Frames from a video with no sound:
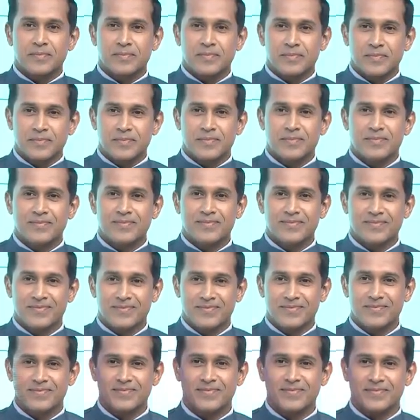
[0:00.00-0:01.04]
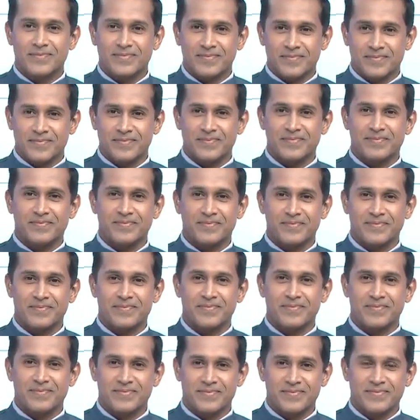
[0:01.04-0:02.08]

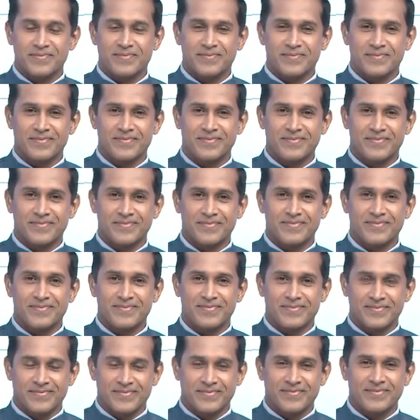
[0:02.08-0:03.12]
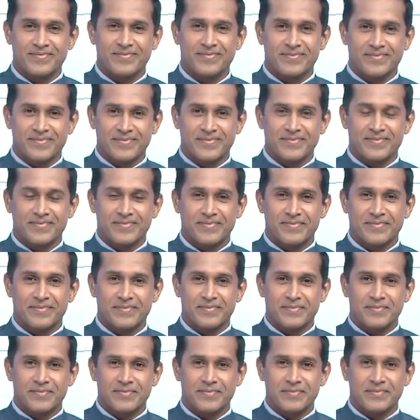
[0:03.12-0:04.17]

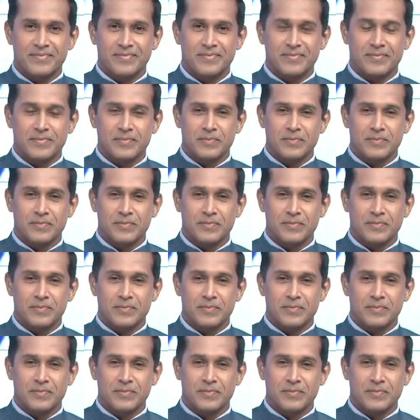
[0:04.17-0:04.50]
The person shown says nothing.